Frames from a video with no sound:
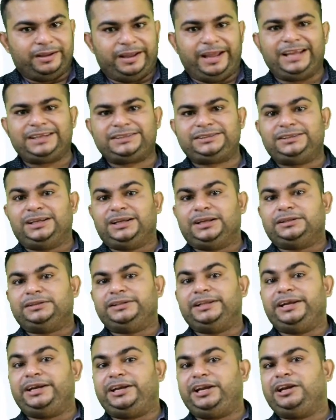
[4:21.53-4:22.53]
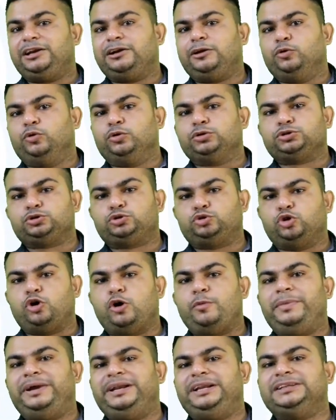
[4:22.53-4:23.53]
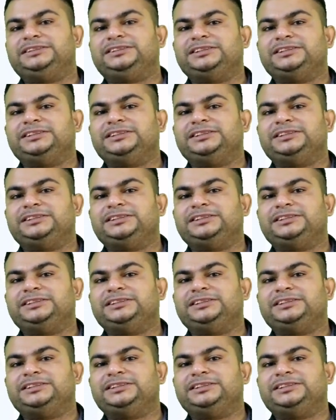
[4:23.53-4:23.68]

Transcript: As it includes so many